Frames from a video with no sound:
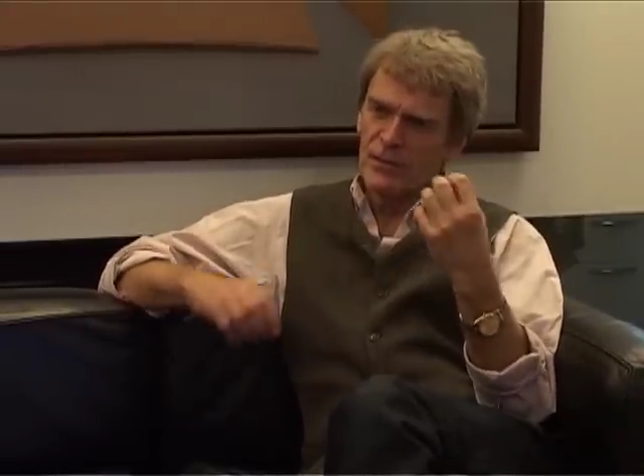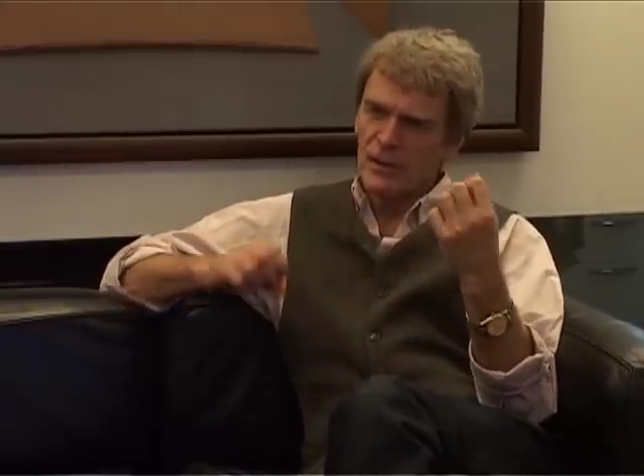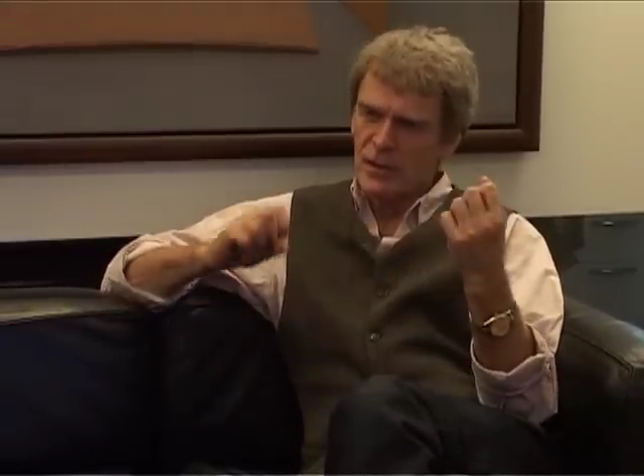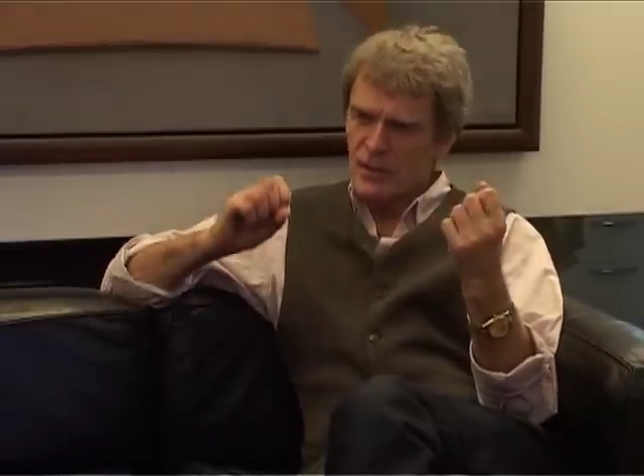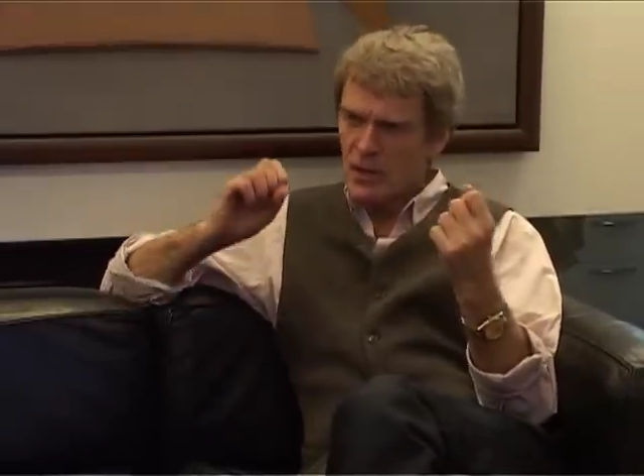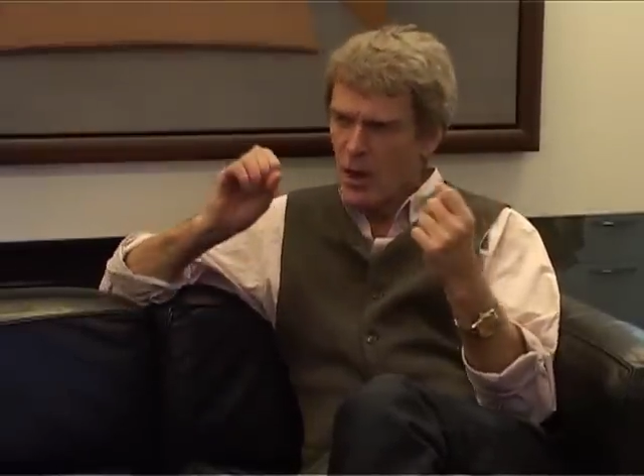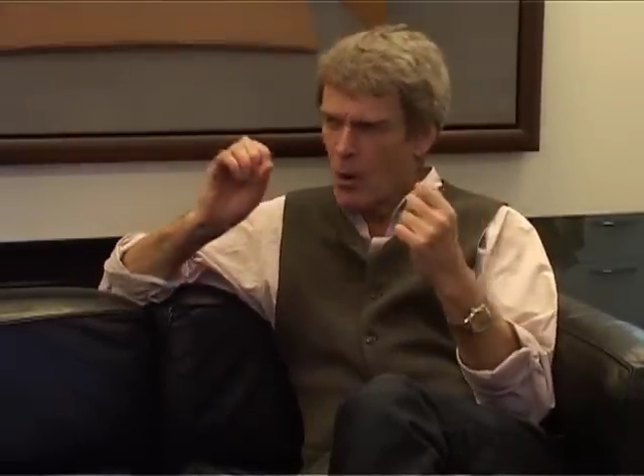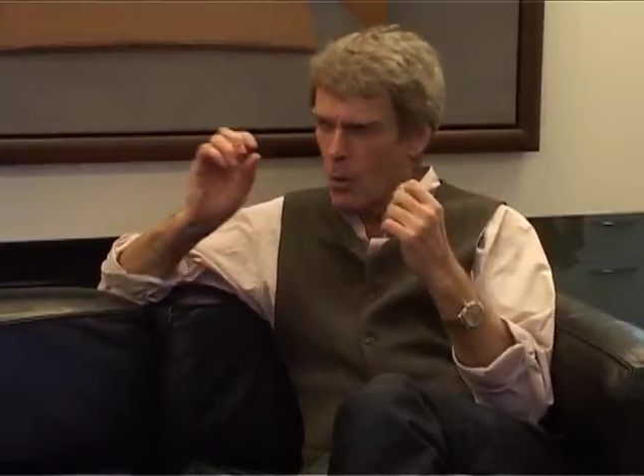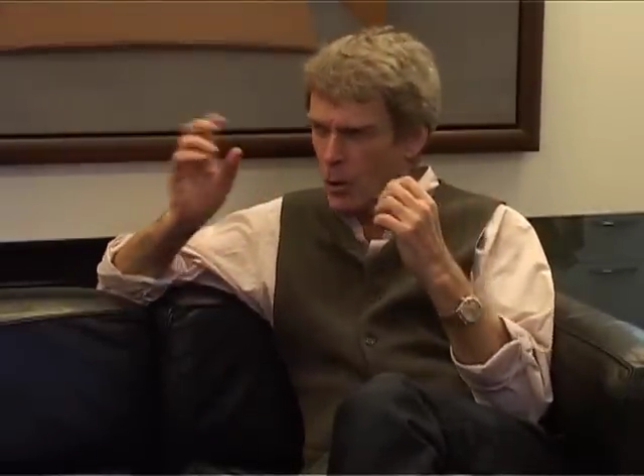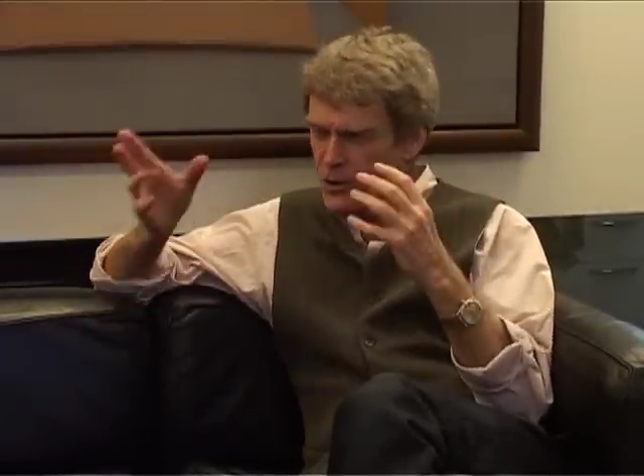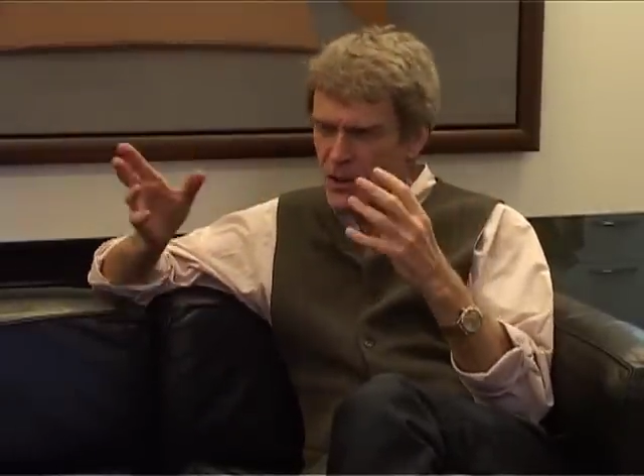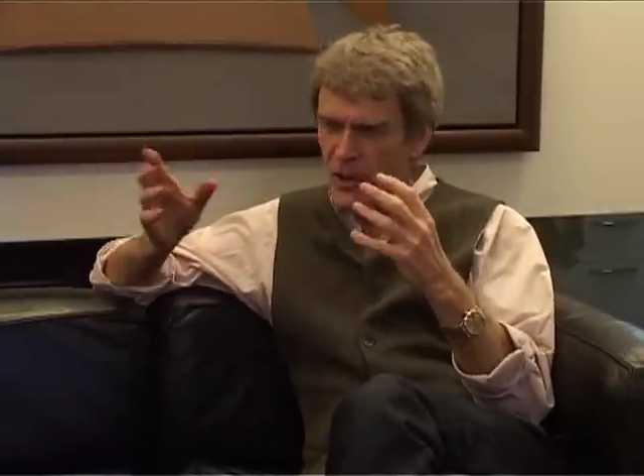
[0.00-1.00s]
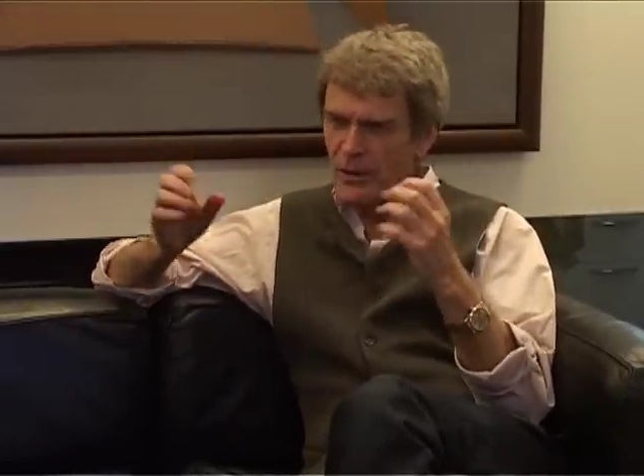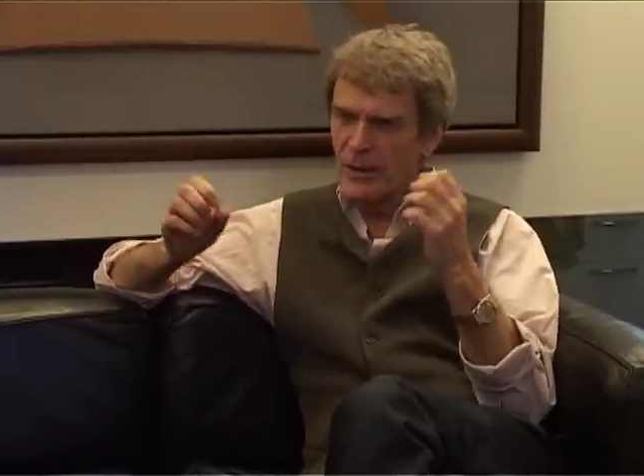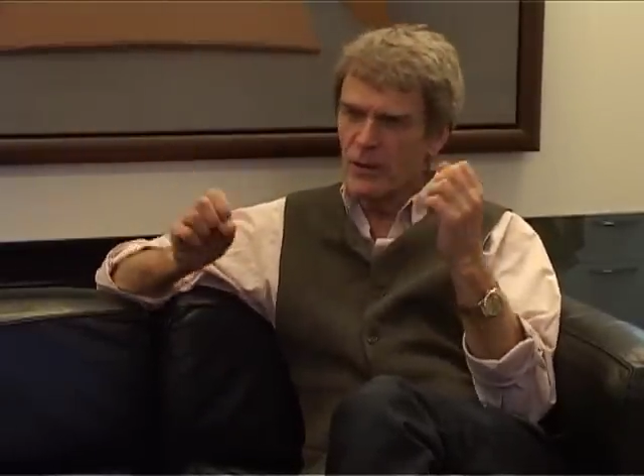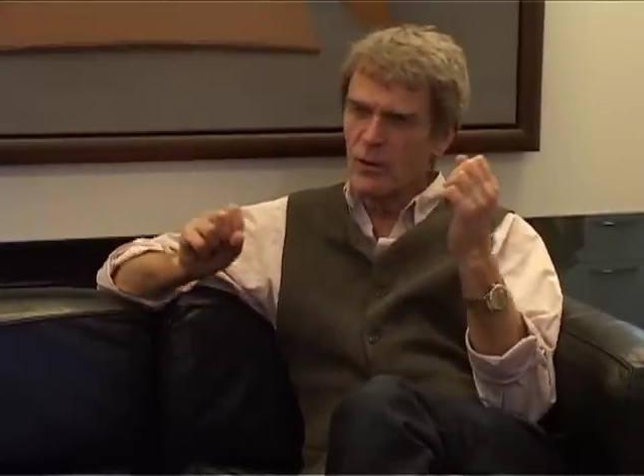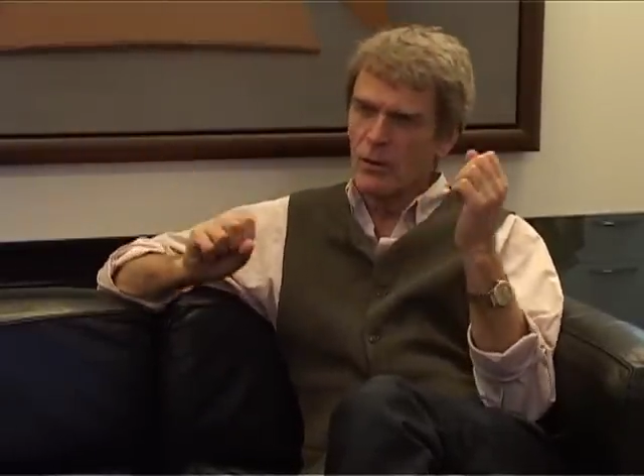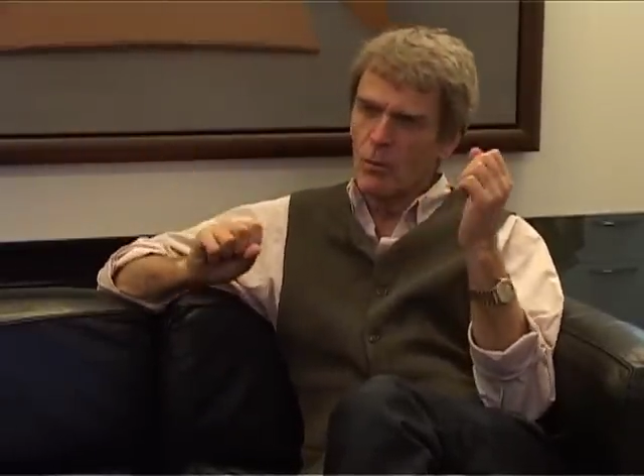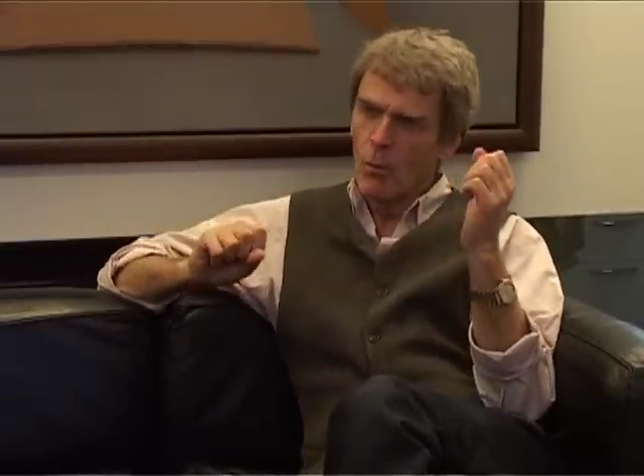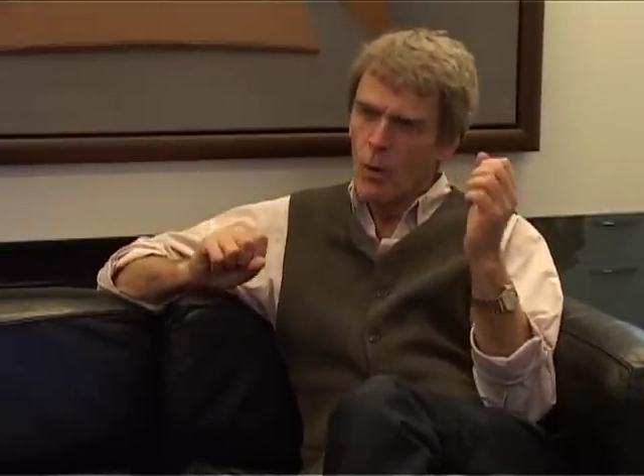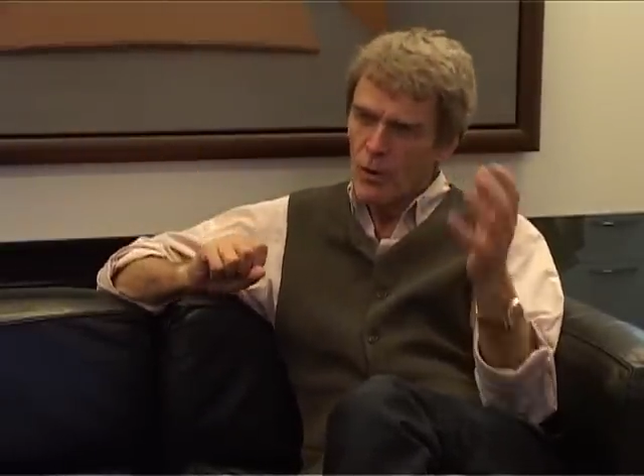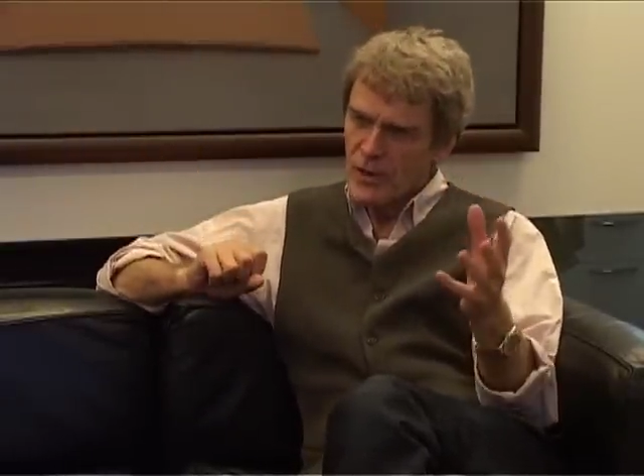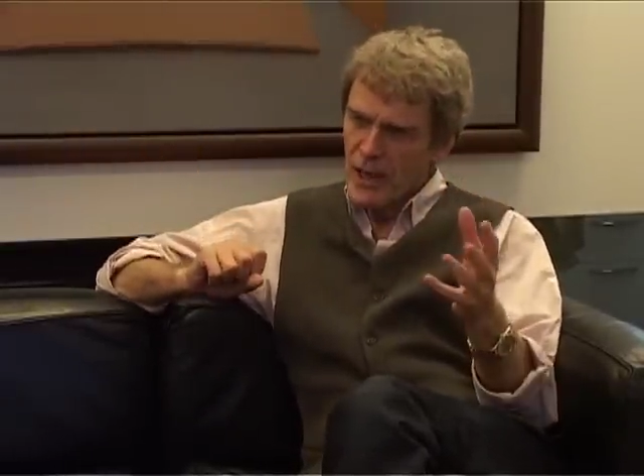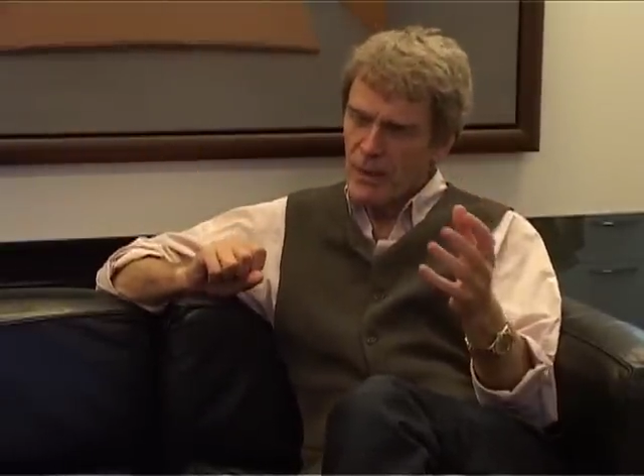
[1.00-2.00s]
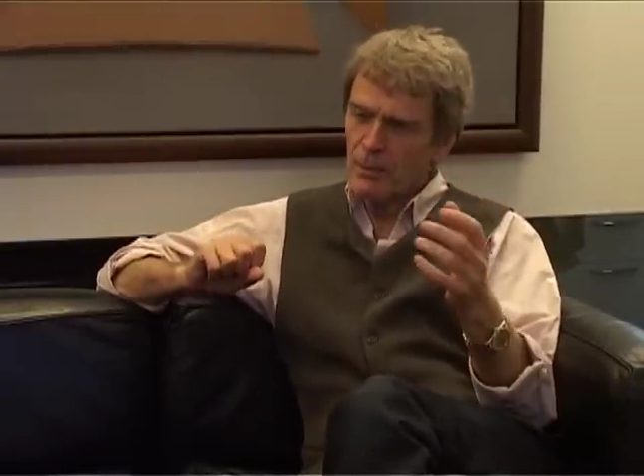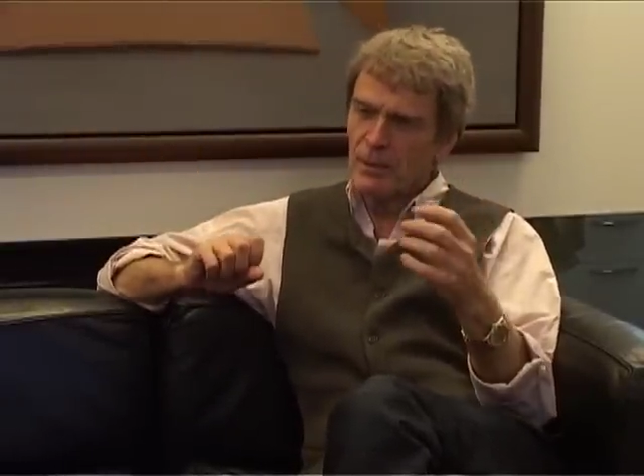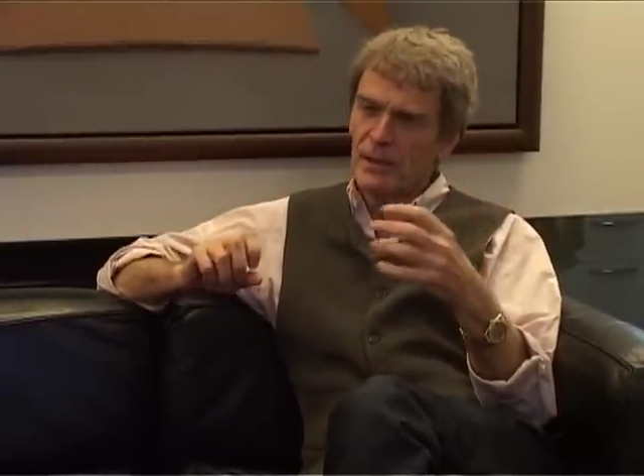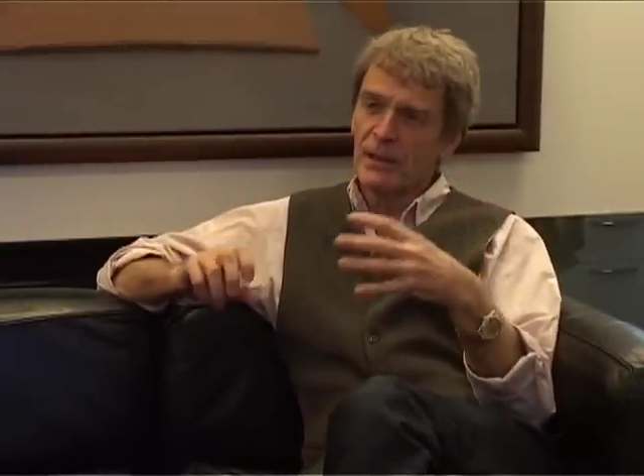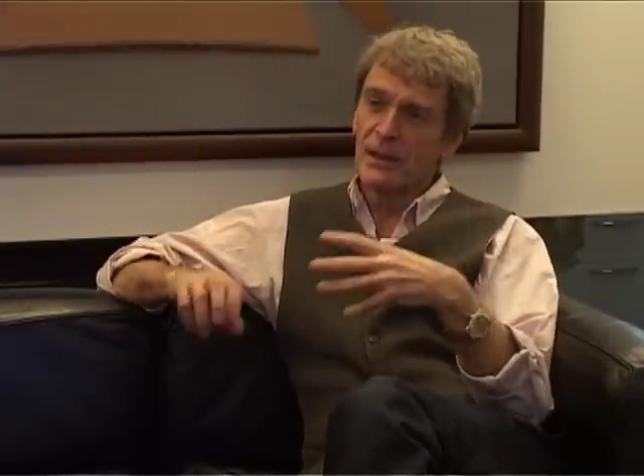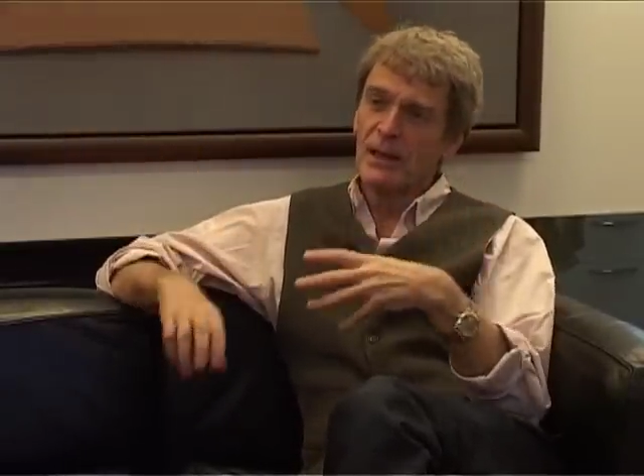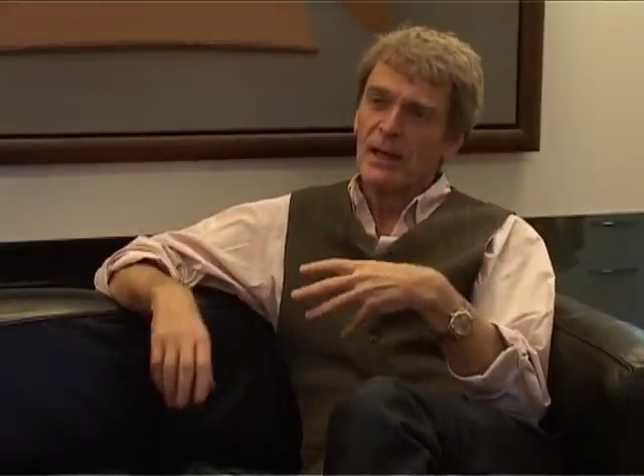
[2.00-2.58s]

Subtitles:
that's what's going on, what's happening.